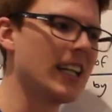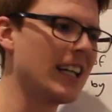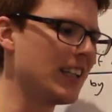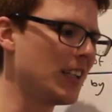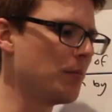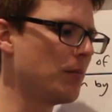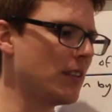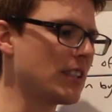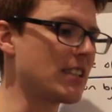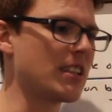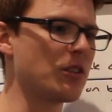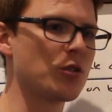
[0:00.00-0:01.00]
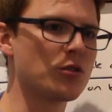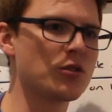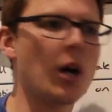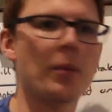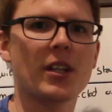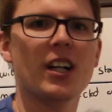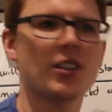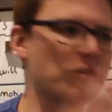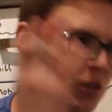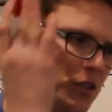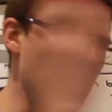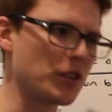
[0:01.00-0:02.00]
Let's say you're in Dartmouth Castle
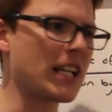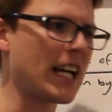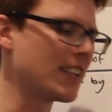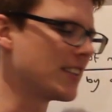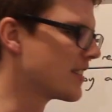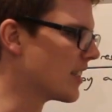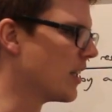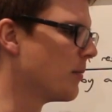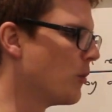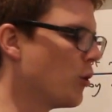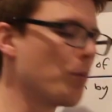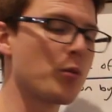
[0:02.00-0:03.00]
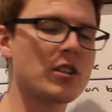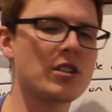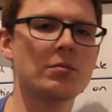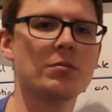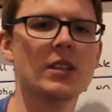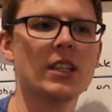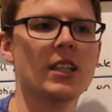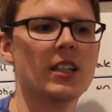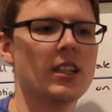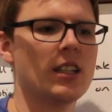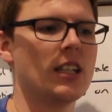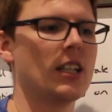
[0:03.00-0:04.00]
and you've got those cannons, or Brixham,
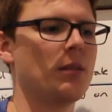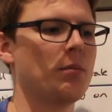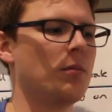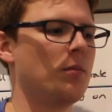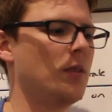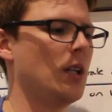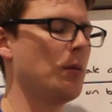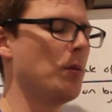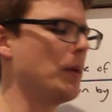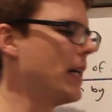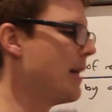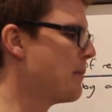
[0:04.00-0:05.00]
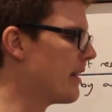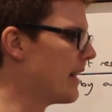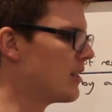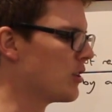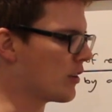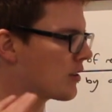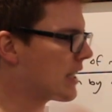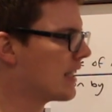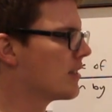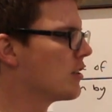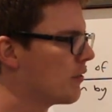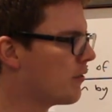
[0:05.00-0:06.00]
up at Berry Hedge, you've got those
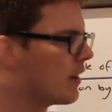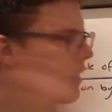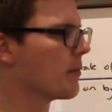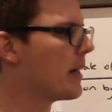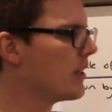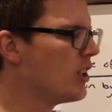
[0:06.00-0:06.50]
cannons, you're firing them out.